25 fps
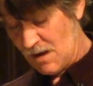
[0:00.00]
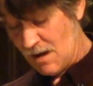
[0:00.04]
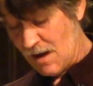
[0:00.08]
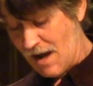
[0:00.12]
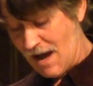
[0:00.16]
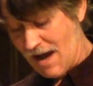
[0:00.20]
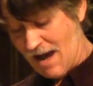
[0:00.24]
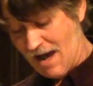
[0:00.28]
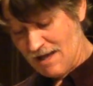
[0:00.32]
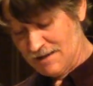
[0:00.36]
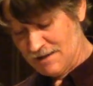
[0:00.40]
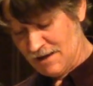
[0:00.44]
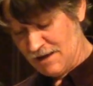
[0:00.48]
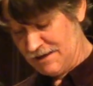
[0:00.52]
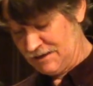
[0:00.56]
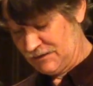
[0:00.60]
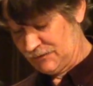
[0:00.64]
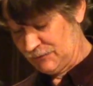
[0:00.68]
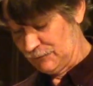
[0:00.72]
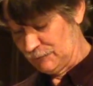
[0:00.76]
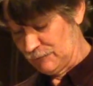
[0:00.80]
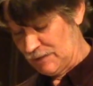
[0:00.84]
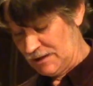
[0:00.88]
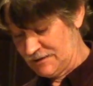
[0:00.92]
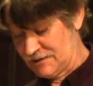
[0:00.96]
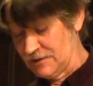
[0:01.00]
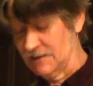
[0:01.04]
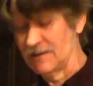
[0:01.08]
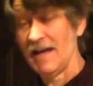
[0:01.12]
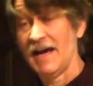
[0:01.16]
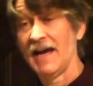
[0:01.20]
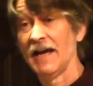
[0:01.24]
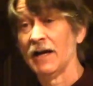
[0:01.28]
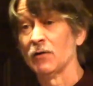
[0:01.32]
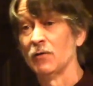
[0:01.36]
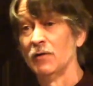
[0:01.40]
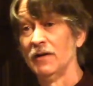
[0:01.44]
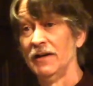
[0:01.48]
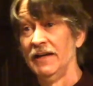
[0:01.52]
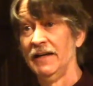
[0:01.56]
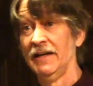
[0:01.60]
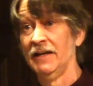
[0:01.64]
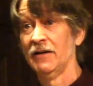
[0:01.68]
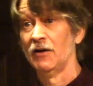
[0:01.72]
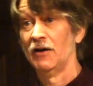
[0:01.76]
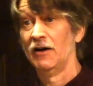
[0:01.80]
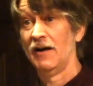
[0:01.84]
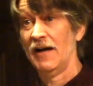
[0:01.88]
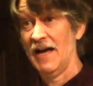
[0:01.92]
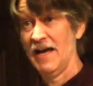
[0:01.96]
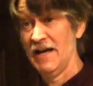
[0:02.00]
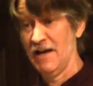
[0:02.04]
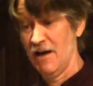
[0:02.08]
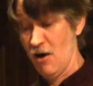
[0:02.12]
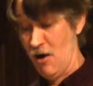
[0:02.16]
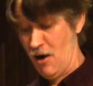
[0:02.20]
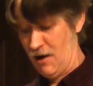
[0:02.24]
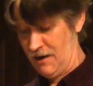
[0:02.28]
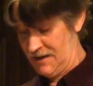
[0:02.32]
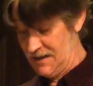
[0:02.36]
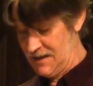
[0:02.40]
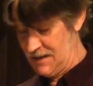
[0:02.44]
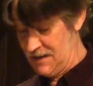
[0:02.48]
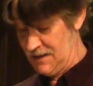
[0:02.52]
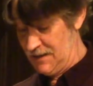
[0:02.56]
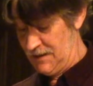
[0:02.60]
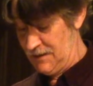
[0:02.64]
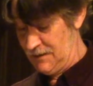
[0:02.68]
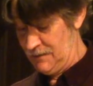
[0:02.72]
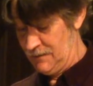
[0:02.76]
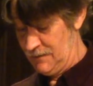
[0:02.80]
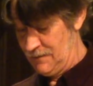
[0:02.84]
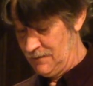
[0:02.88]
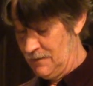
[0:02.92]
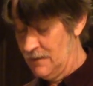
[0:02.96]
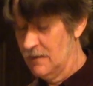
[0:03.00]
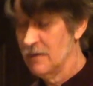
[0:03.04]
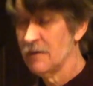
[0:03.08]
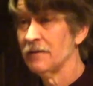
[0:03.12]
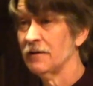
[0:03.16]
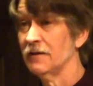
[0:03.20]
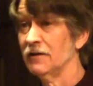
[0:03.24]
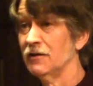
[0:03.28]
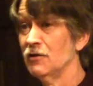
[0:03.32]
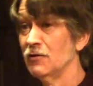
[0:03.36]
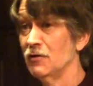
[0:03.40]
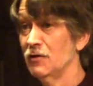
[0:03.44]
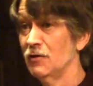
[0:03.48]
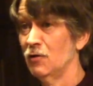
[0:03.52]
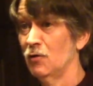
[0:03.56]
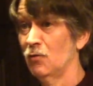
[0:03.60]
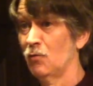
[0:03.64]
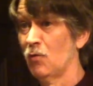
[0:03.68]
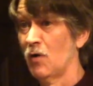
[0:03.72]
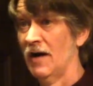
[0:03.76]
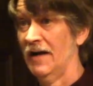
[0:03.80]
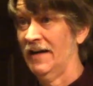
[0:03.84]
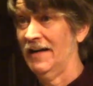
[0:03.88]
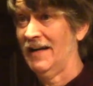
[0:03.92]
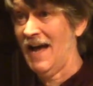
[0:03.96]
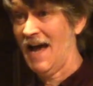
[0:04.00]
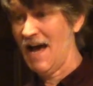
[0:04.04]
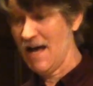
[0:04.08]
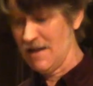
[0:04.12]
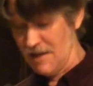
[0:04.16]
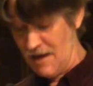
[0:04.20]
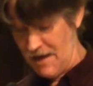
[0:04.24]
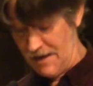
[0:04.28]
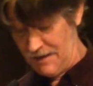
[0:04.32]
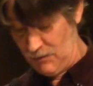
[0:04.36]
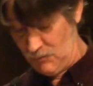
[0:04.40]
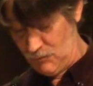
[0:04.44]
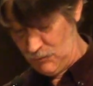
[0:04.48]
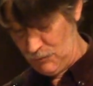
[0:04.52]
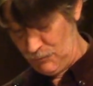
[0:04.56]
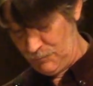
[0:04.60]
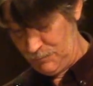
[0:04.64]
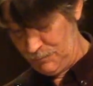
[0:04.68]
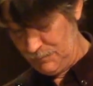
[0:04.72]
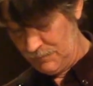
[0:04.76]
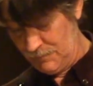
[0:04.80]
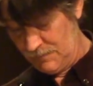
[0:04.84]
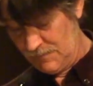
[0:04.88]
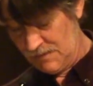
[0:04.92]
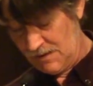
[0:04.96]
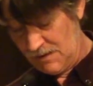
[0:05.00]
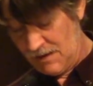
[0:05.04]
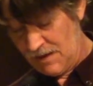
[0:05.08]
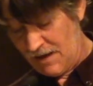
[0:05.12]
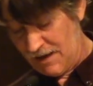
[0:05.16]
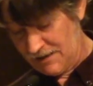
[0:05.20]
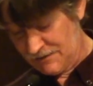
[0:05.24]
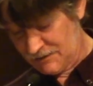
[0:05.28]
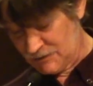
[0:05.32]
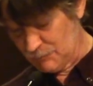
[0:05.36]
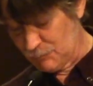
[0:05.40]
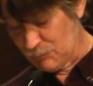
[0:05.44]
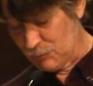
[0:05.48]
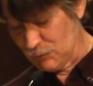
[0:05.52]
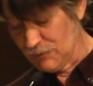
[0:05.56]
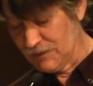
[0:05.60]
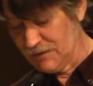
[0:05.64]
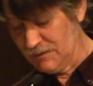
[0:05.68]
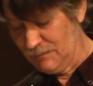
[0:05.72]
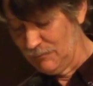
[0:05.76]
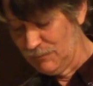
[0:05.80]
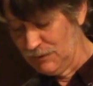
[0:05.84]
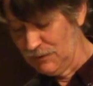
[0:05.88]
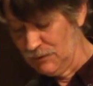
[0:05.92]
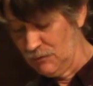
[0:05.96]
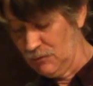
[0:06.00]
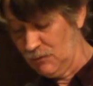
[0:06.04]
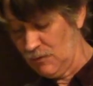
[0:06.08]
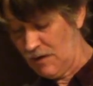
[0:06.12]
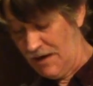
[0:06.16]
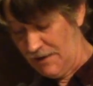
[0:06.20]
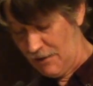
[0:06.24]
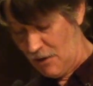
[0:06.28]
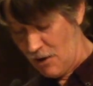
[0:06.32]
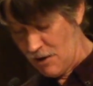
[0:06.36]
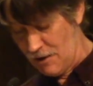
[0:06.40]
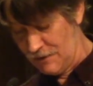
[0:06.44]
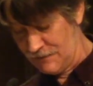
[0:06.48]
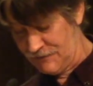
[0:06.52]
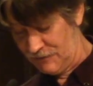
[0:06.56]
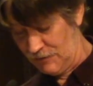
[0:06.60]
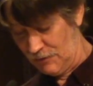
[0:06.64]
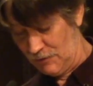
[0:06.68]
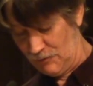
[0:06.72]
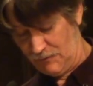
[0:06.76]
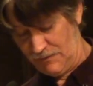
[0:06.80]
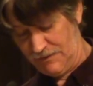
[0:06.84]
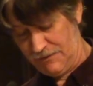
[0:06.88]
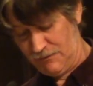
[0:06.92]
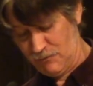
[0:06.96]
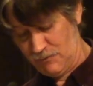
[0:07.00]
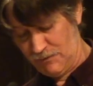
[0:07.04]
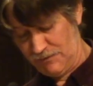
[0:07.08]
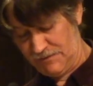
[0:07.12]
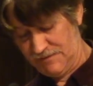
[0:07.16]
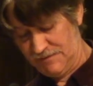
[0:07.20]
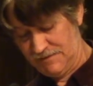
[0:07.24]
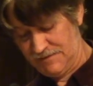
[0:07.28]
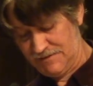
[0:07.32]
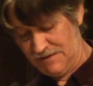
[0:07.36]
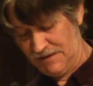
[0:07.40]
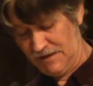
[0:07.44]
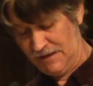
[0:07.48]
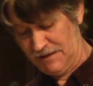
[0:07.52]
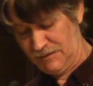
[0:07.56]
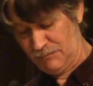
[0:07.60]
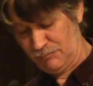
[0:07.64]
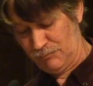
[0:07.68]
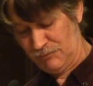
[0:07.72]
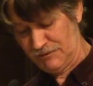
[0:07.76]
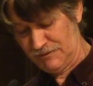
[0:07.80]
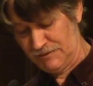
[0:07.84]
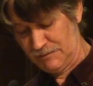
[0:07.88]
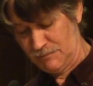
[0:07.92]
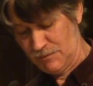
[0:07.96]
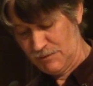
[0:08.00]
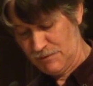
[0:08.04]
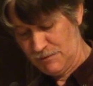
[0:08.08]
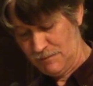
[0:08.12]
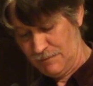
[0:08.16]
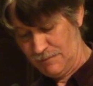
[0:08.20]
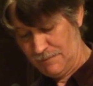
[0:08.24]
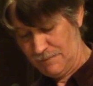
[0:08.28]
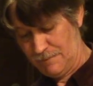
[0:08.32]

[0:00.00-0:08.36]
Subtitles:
Allies for Racial Equity, or ARE, the UU White Ally Group, has supported BLUE and also endorses the 8th principle.